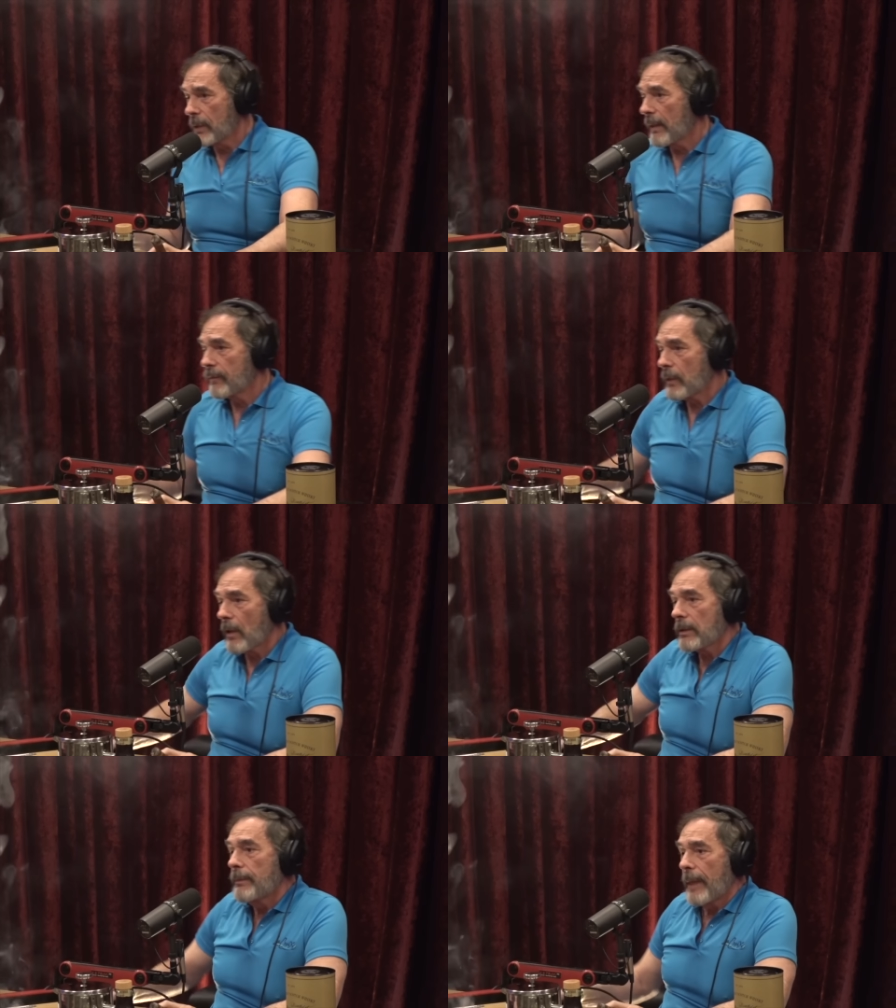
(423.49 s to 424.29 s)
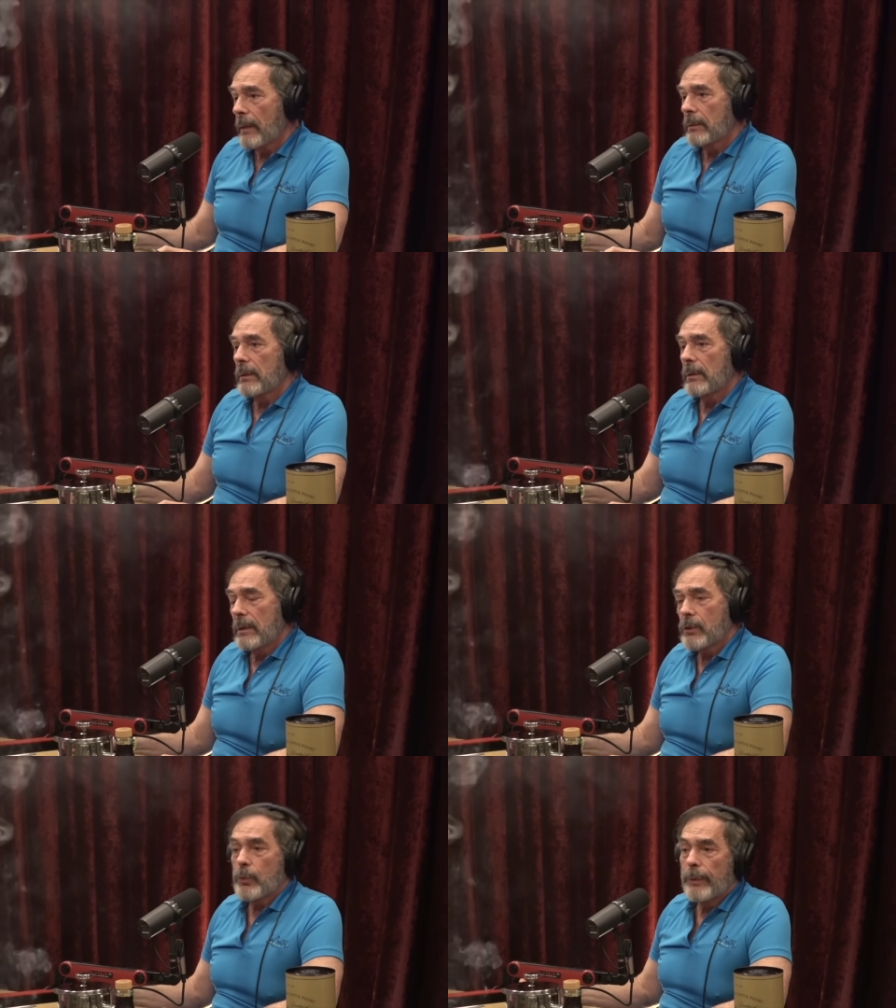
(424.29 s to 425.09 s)
that have talked about
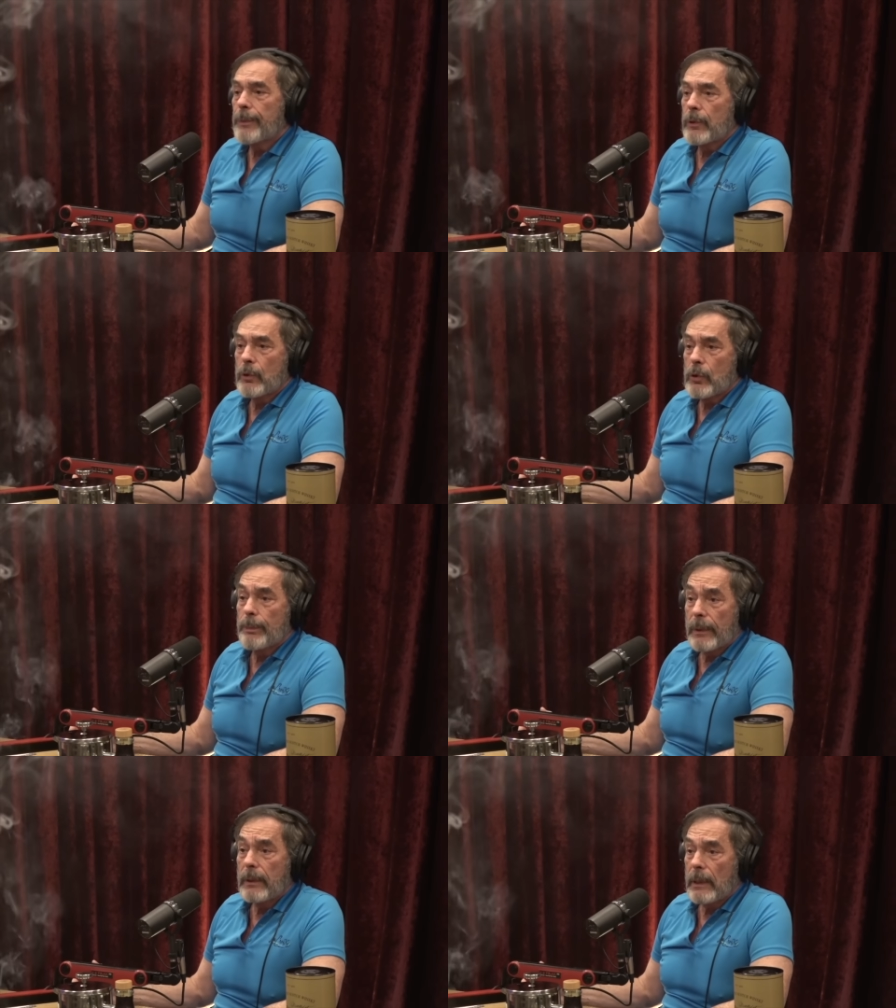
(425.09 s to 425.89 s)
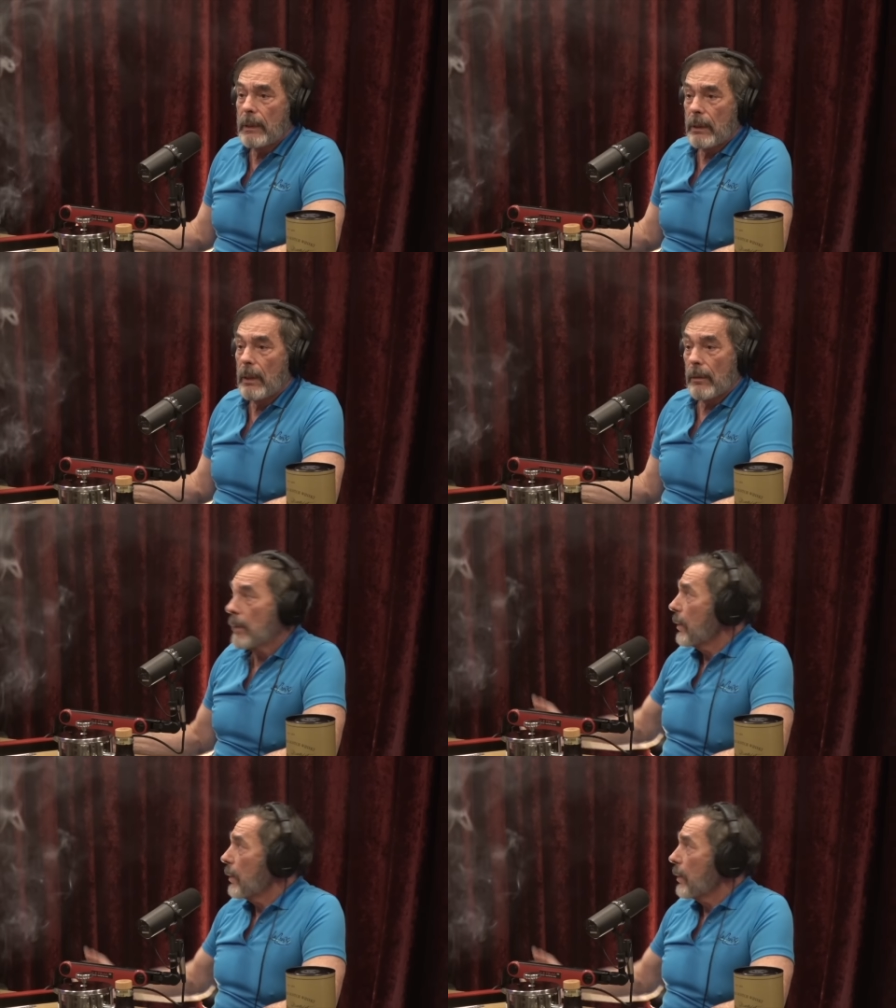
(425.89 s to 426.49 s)
this reproducibility error.